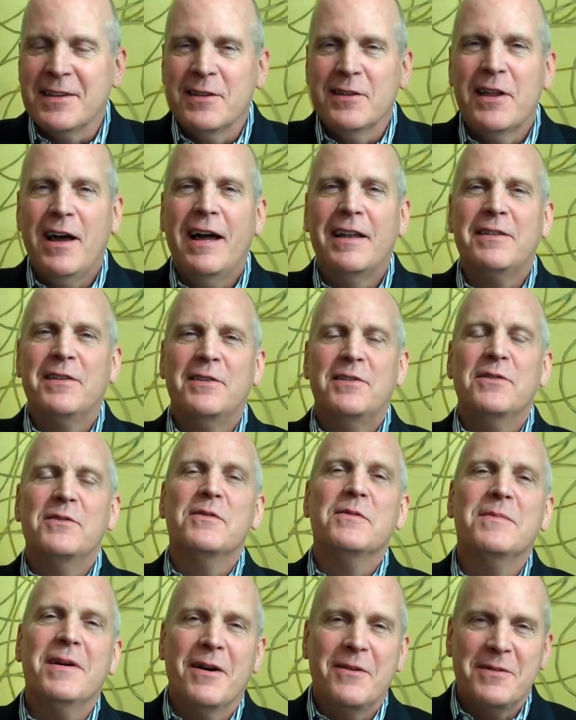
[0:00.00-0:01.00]
a lot to
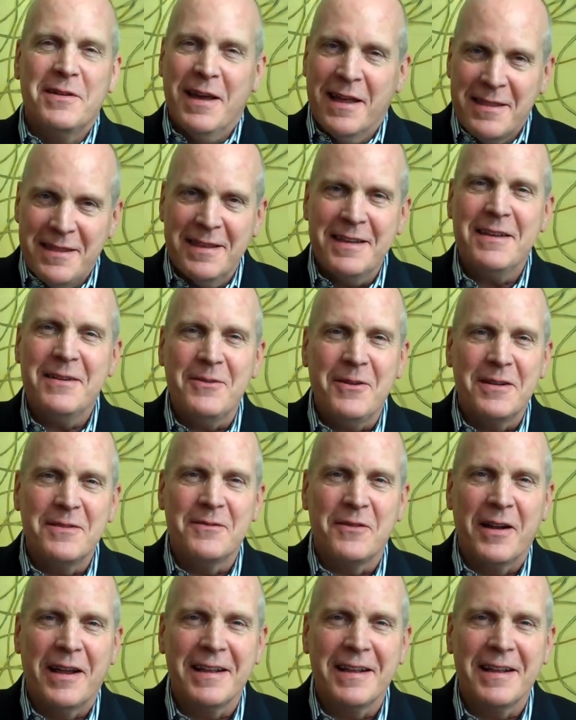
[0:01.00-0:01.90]
do about nothing, quite